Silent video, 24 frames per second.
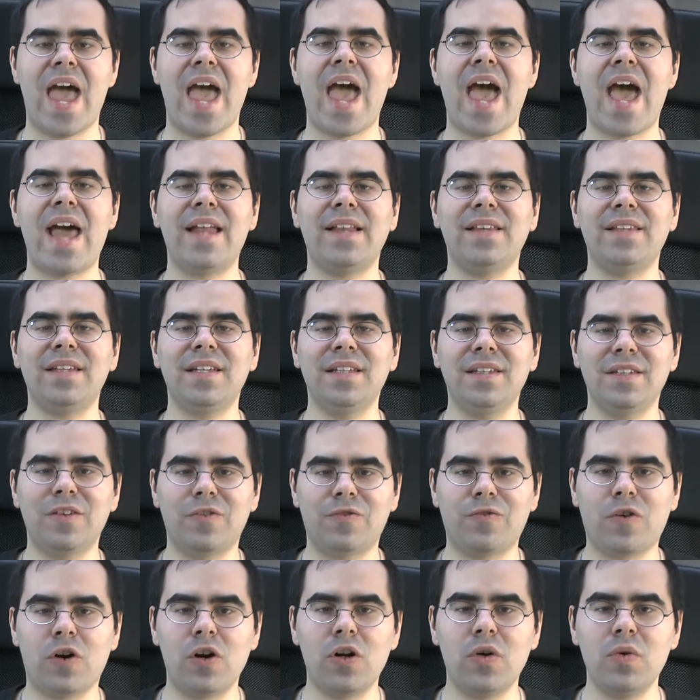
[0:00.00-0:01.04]
And in the
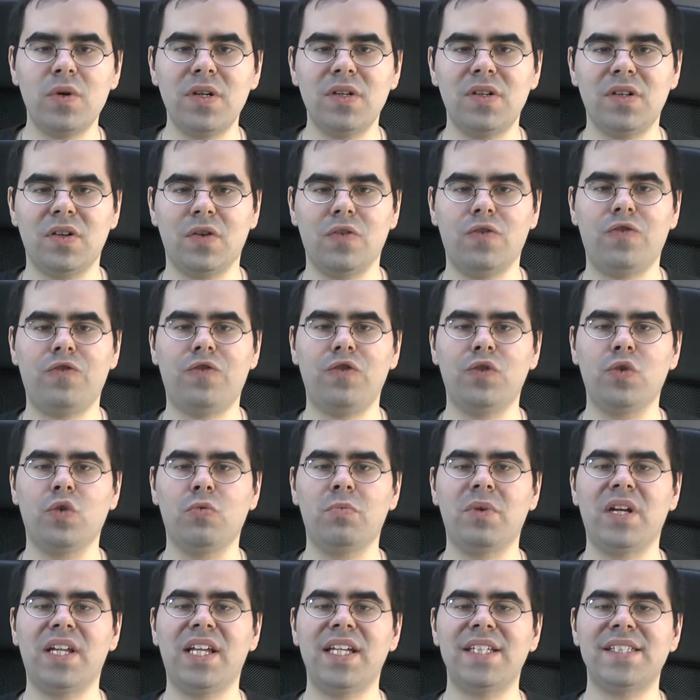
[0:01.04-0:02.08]
following few
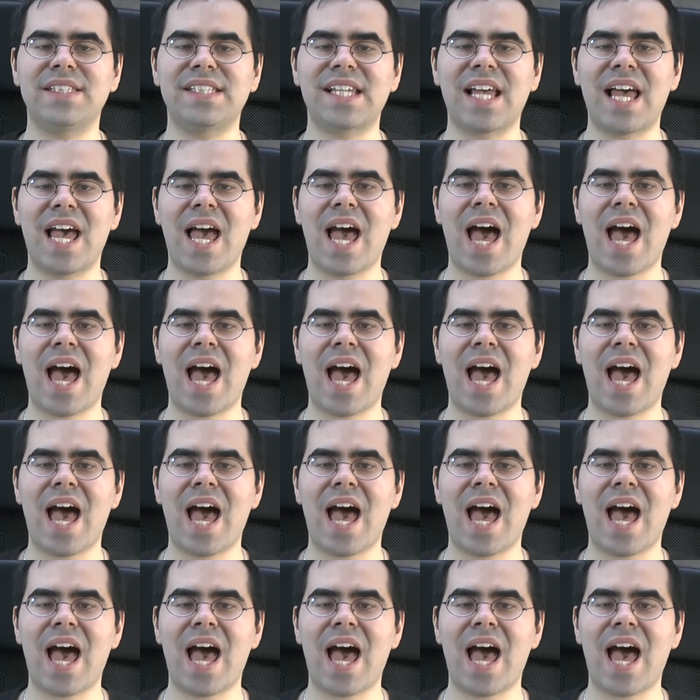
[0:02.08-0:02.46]
minutes,